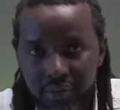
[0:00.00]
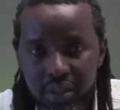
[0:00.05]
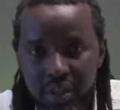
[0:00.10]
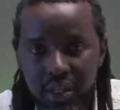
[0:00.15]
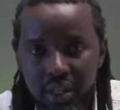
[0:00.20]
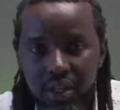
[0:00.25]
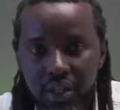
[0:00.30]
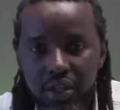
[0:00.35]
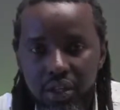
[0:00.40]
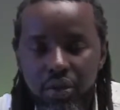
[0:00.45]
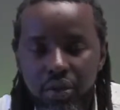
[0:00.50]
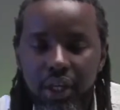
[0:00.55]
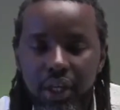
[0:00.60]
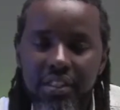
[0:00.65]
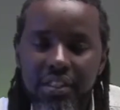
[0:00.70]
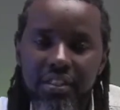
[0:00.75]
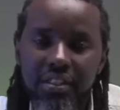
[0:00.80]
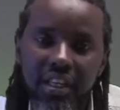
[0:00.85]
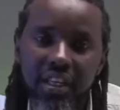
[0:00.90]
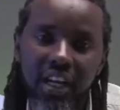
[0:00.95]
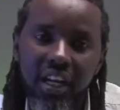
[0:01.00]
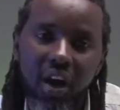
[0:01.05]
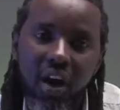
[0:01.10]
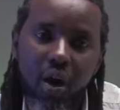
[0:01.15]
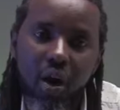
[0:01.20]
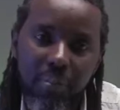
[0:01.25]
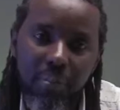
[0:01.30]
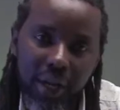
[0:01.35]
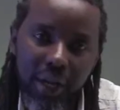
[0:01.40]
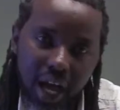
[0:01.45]
you can still open
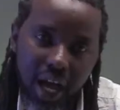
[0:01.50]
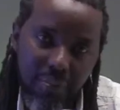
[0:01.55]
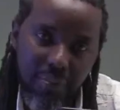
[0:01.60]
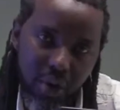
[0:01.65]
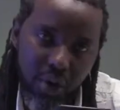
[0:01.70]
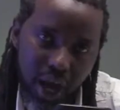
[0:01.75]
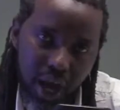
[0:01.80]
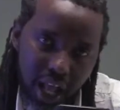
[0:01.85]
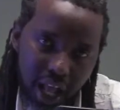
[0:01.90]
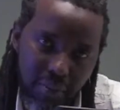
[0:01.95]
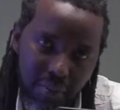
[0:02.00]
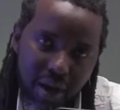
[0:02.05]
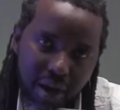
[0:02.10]
up your album,